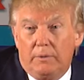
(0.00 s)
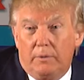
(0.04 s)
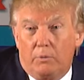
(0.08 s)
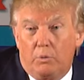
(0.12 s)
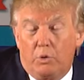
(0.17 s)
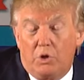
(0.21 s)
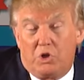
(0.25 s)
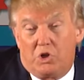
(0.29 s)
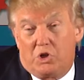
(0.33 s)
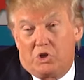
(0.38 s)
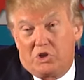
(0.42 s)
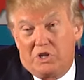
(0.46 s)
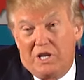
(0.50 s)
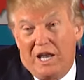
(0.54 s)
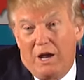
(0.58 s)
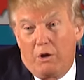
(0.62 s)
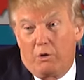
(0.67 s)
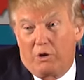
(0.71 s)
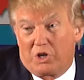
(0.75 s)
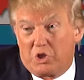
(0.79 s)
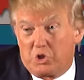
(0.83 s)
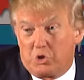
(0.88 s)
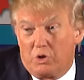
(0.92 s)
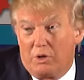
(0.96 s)
which is
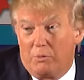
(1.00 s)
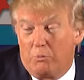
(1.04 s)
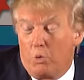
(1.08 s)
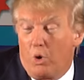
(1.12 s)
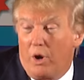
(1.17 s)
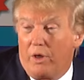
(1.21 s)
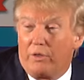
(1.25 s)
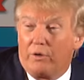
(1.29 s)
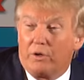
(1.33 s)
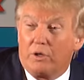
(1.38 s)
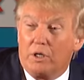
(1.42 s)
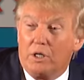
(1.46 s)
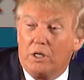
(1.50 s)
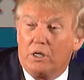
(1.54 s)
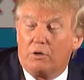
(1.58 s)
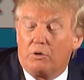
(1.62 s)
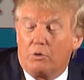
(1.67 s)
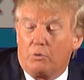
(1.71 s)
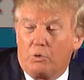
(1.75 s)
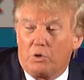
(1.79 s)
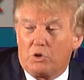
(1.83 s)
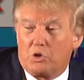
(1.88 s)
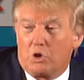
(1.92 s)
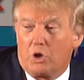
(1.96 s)
now extreme weather. You know,
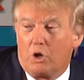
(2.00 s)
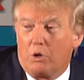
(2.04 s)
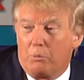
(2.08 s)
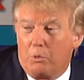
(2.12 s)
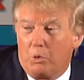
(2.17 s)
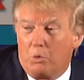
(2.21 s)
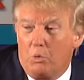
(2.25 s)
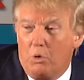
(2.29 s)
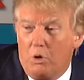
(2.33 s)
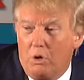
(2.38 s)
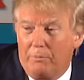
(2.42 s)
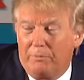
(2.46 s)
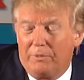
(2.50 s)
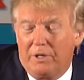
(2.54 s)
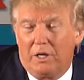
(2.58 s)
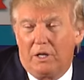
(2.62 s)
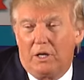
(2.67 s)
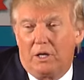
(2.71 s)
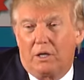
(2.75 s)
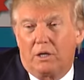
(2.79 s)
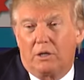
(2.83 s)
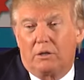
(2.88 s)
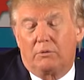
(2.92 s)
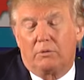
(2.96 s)
it was global
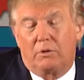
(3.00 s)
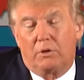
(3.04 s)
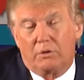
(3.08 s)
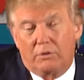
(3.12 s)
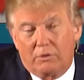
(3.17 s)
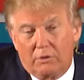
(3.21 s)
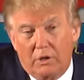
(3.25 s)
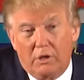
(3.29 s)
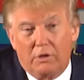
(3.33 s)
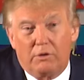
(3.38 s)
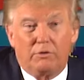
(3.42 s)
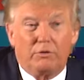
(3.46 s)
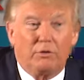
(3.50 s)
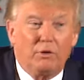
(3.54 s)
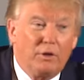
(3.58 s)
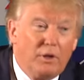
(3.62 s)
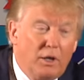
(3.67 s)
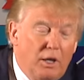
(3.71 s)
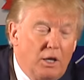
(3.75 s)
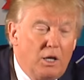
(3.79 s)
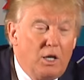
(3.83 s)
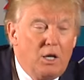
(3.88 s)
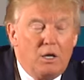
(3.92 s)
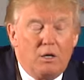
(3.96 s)
warming and this, is and
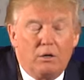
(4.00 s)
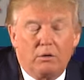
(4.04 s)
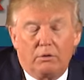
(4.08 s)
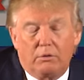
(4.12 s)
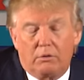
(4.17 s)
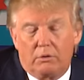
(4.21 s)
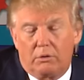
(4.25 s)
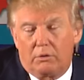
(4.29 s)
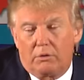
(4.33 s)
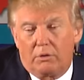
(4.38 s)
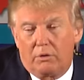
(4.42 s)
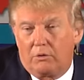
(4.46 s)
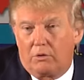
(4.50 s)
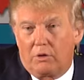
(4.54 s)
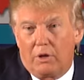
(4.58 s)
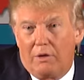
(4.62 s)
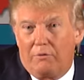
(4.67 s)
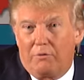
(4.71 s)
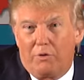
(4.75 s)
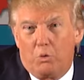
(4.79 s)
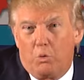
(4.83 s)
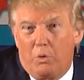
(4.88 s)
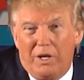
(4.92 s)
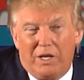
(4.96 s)
that.
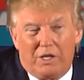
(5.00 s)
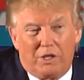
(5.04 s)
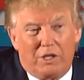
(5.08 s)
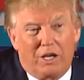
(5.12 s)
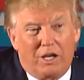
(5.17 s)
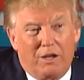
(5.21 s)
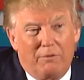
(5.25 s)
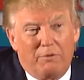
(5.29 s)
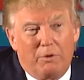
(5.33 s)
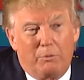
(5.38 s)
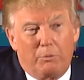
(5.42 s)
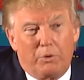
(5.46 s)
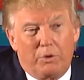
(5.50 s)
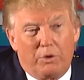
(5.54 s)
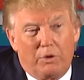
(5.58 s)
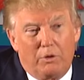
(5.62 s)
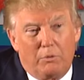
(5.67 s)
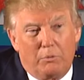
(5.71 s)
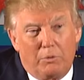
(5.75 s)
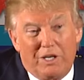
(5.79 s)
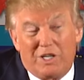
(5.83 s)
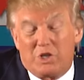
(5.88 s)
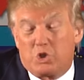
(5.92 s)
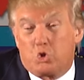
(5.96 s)
Every week they come up with
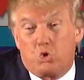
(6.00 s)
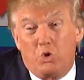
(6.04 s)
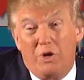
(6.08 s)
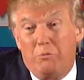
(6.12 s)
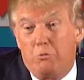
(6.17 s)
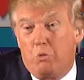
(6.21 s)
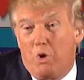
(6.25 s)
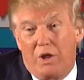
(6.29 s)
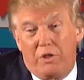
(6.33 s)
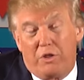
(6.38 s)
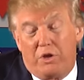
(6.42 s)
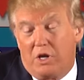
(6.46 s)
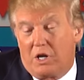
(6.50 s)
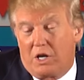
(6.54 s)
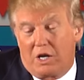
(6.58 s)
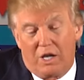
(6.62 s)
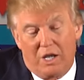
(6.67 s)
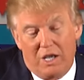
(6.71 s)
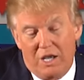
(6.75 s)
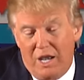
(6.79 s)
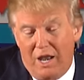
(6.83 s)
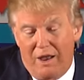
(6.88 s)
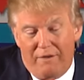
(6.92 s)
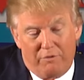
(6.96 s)
an extreme weather you
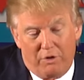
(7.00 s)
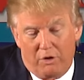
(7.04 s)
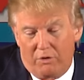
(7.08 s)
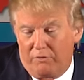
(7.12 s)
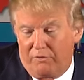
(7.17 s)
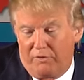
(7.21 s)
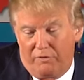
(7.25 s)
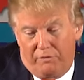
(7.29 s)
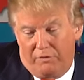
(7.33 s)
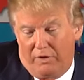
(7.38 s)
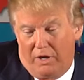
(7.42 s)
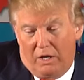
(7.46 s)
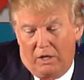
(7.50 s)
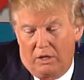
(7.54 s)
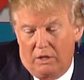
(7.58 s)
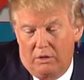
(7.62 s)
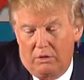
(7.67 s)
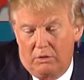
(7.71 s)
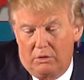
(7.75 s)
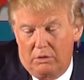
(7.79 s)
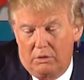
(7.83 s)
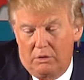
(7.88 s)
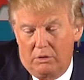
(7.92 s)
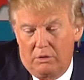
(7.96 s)
can never fail
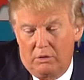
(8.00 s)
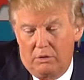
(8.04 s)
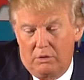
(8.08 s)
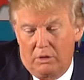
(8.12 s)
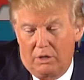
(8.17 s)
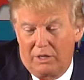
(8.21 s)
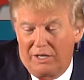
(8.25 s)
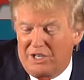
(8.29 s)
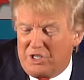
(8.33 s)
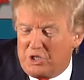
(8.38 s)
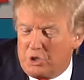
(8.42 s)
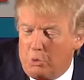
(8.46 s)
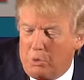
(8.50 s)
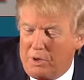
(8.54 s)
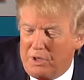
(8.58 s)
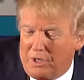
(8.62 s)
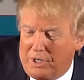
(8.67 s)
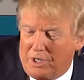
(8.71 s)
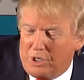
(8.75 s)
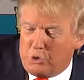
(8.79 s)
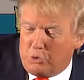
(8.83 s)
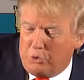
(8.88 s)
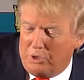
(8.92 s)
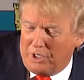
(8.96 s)
unless the weather
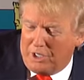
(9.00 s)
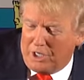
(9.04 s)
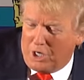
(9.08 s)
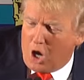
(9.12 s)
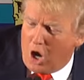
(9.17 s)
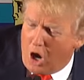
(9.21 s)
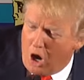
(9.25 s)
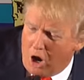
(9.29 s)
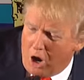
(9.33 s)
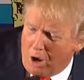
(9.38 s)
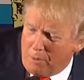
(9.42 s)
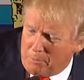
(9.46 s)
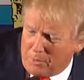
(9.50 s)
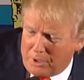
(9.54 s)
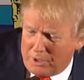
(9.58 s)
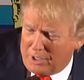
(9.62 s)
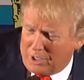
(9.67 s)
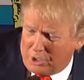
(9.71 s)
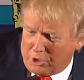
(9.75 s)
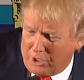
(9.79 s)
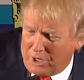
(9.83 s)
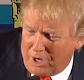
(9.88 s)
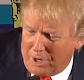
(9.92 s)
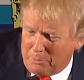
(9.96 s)
gets really calm, uh,
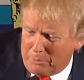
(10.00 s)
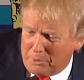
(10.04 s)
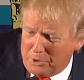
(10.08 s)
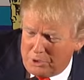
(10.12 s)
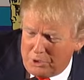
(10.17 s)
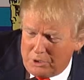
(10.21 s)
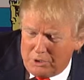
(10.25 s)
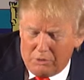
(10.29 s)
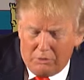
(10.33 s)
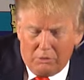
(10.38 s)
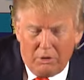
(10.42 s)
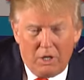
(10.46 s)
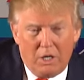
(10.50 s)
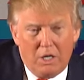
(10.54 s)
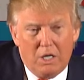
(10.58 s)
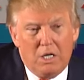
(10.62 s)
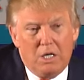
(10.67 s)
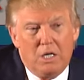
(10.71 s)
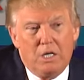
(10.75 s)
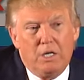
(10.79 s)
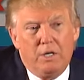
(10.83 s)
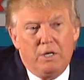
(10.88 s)
that could happen too, right?